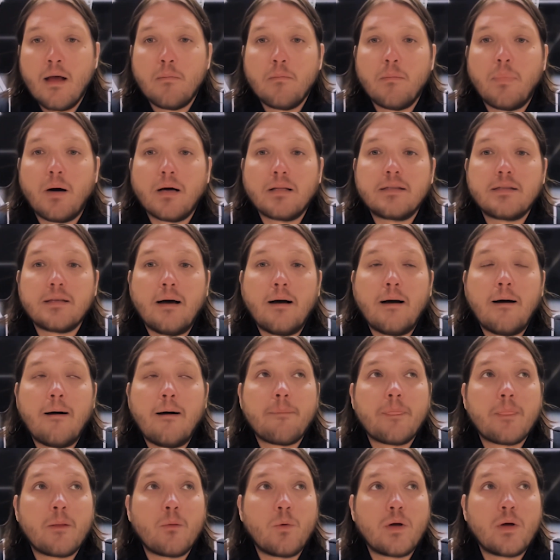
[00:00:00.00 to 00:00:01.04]
But
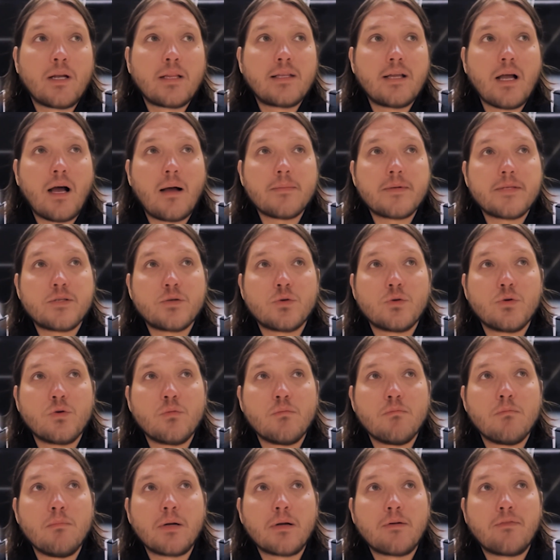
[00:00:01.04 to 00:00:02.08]
when it comes to
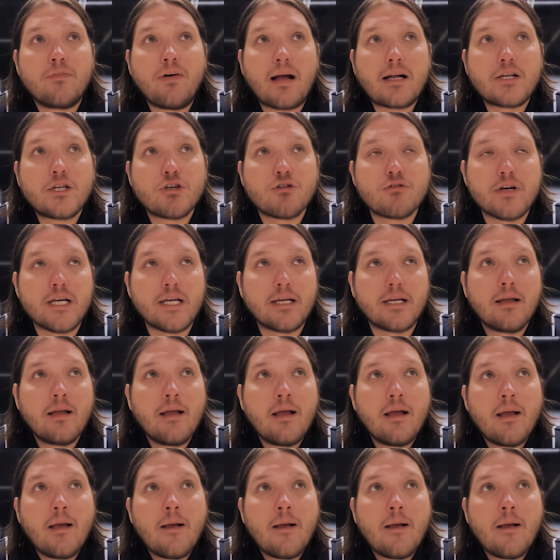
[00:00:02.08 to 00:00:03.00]
manufacturing,